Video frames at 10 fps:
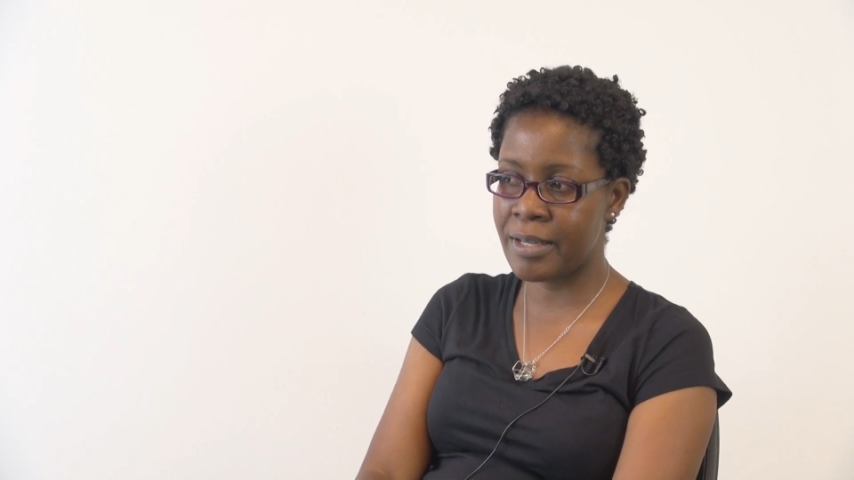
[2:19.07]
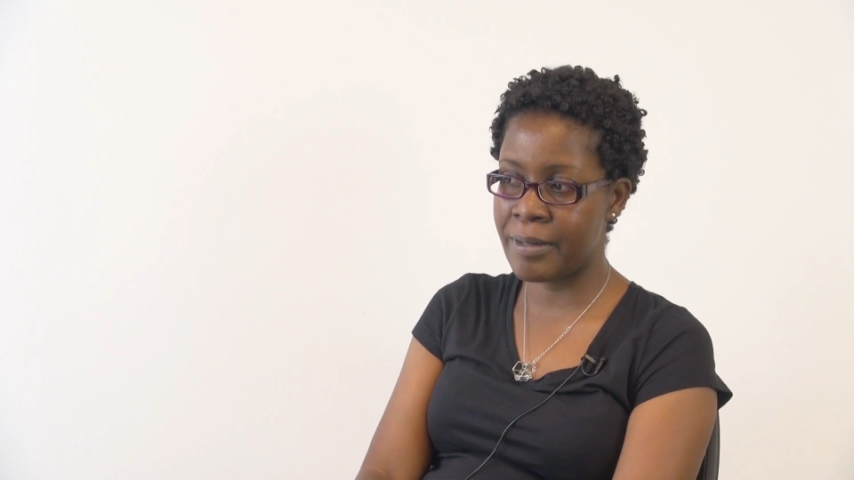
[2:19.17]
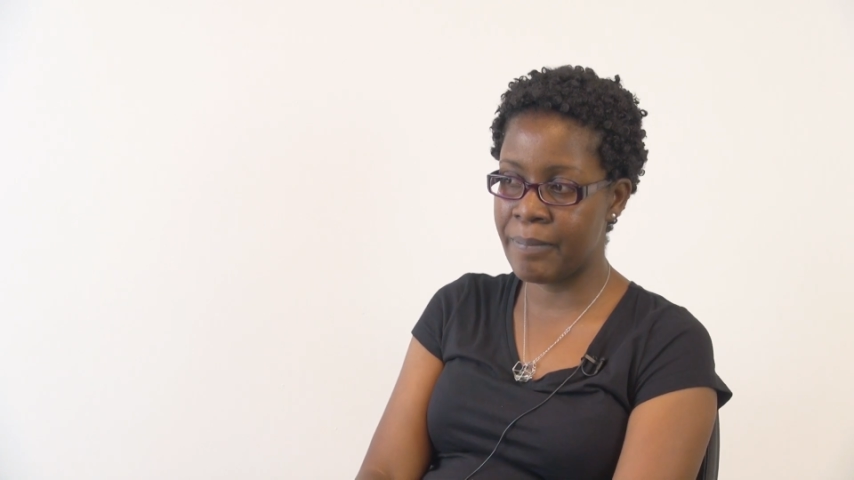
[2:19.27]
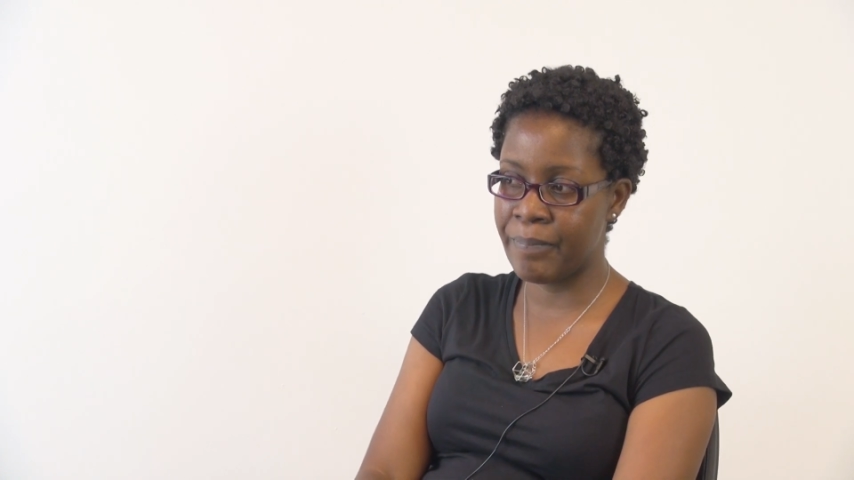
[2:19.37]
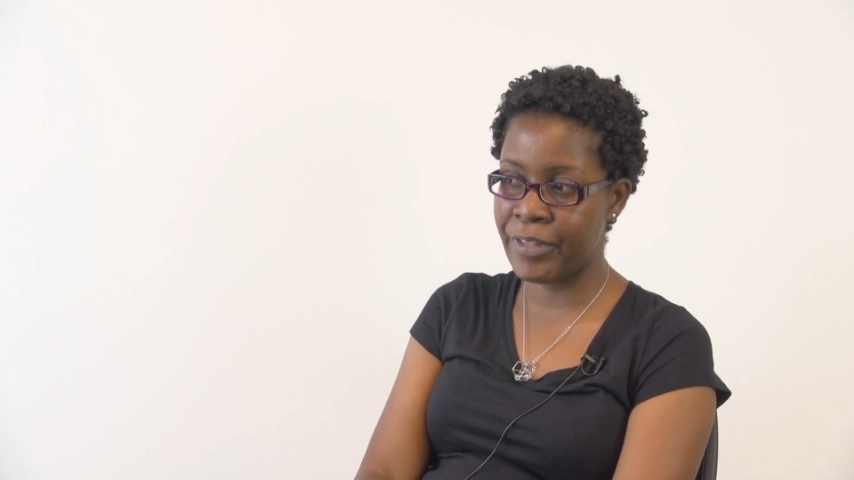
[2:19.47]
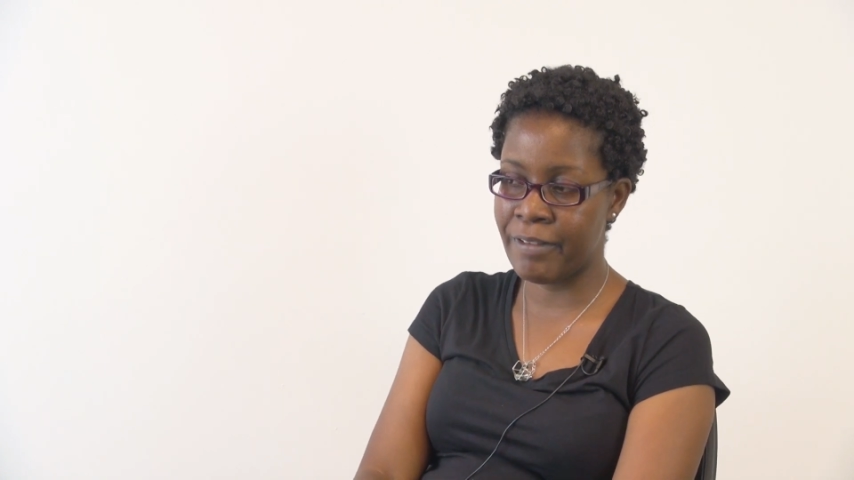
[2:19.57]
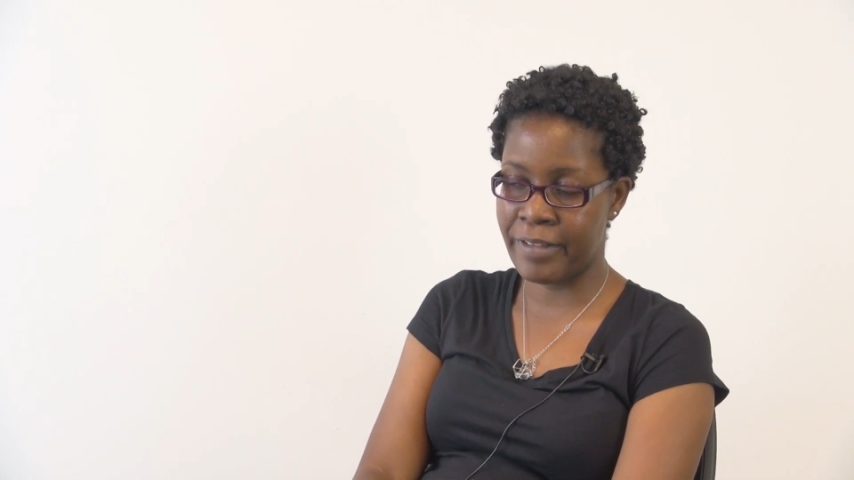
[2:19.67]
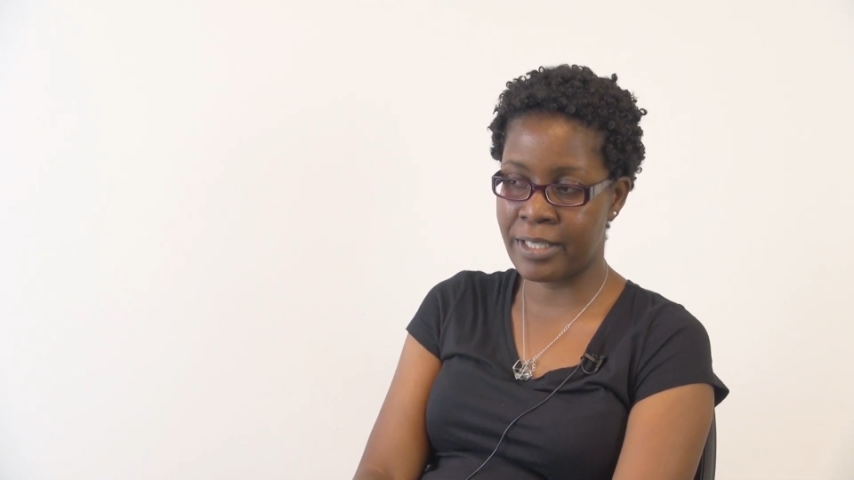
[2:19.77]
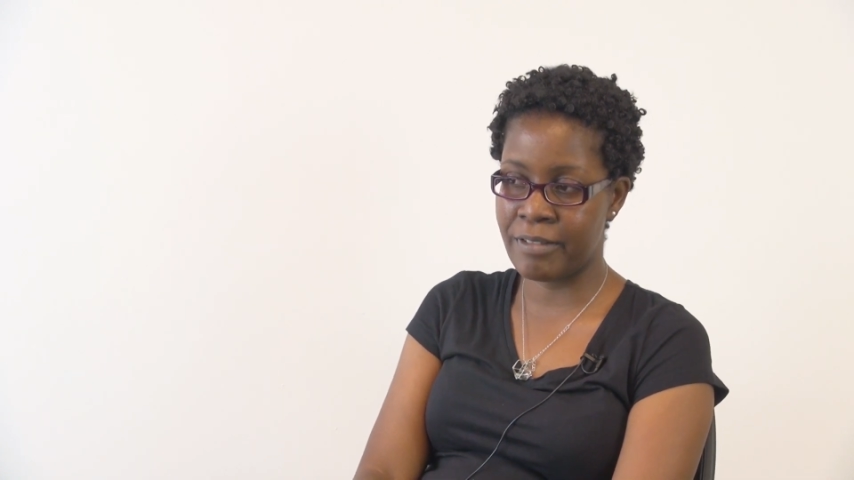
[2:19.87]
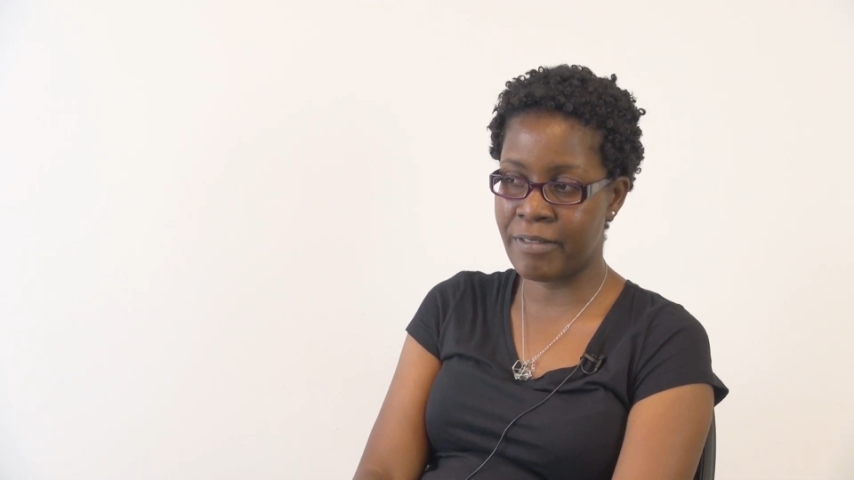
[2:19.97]

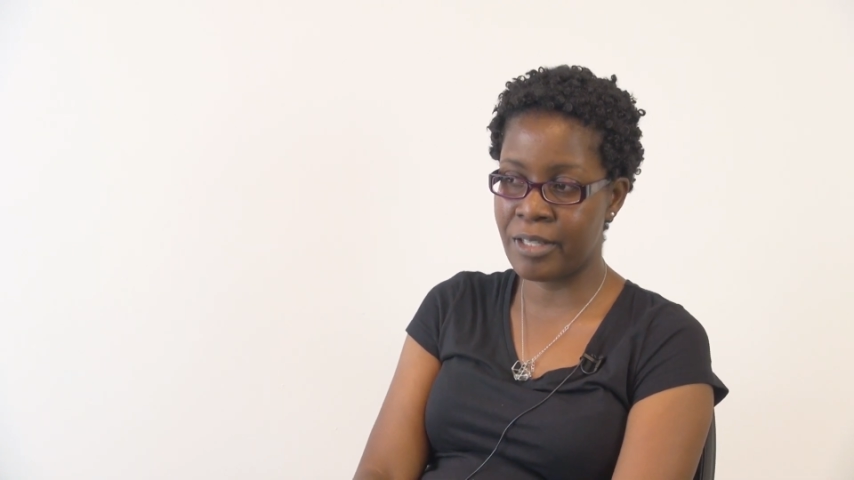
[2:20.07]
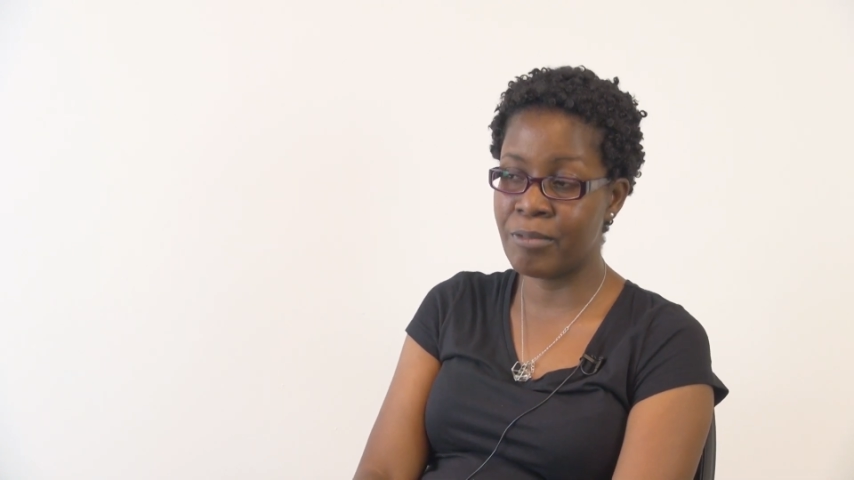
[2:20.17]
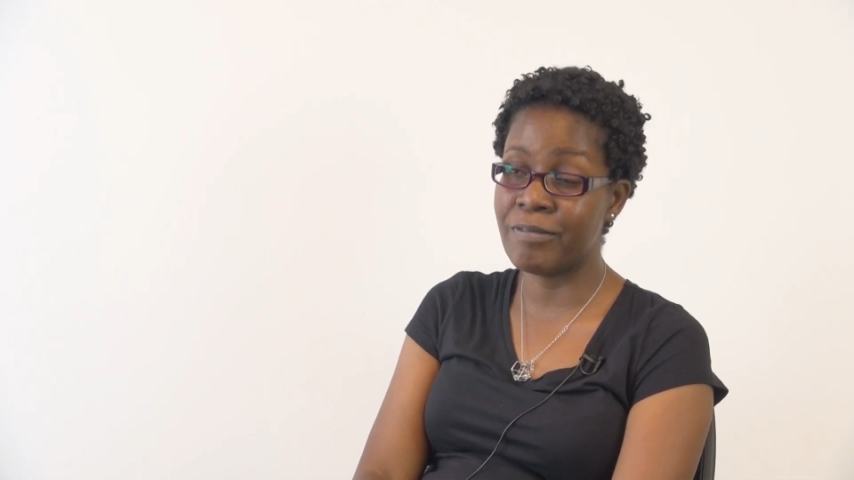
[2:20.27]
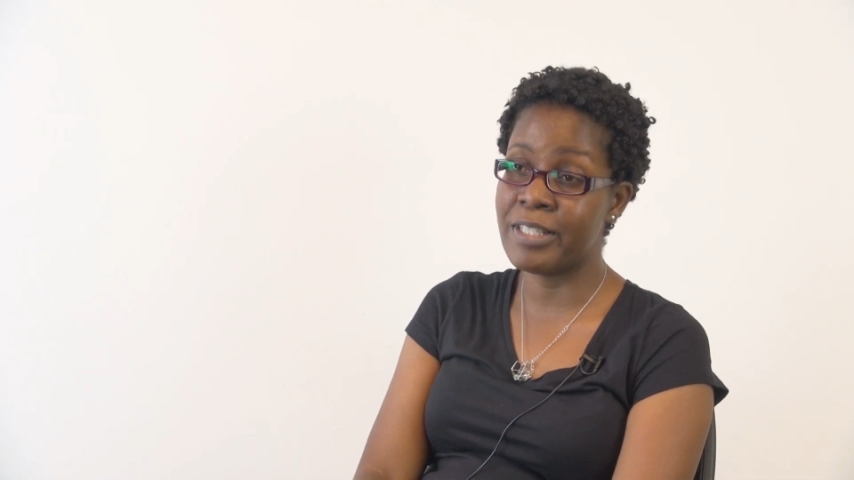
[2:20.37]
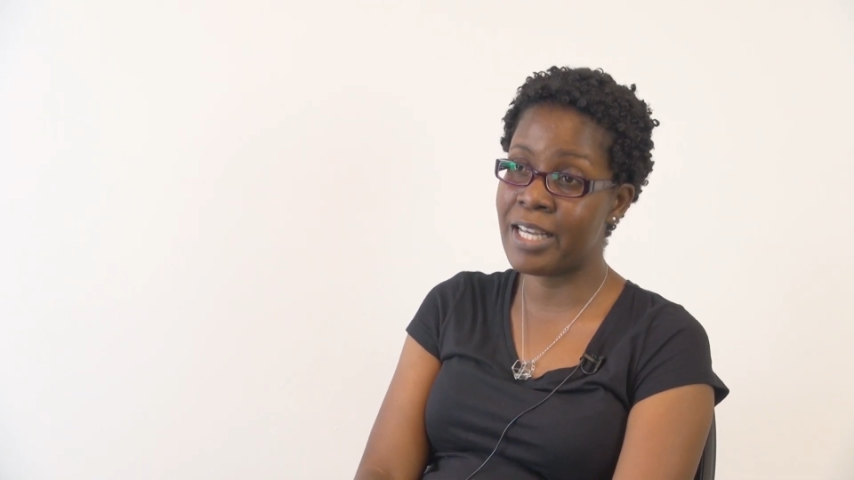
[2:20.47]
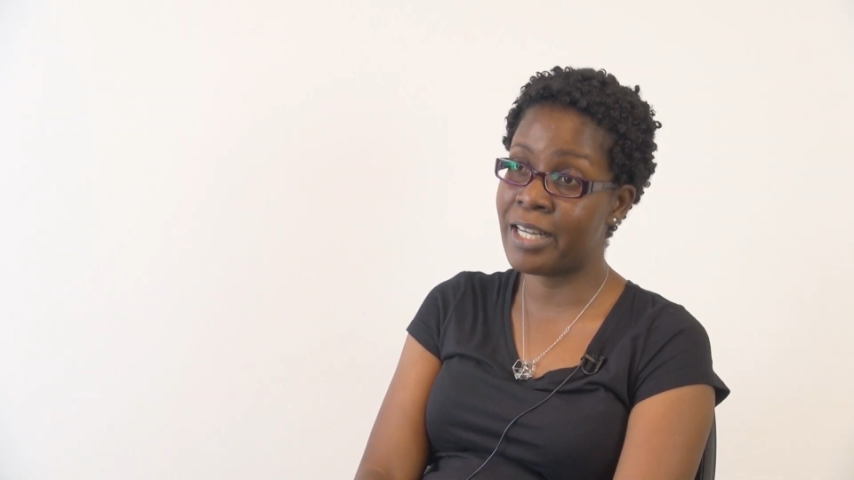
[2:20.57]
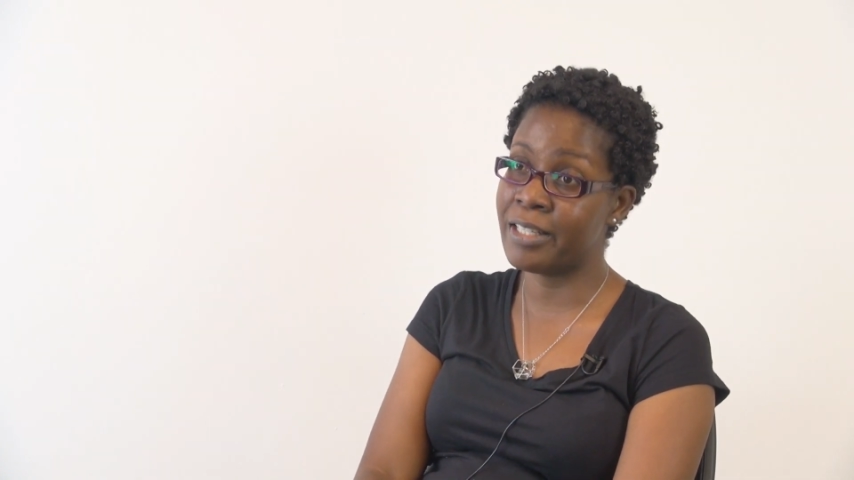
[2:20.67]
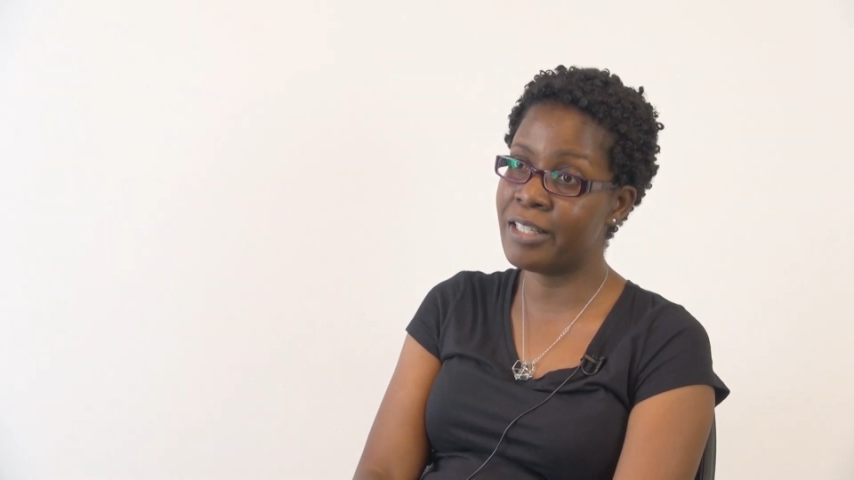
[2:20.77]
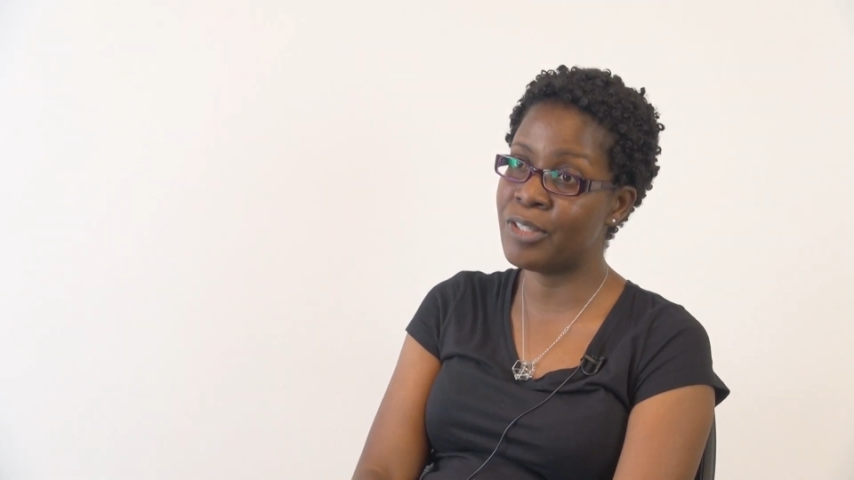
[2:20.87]
effective thing we've done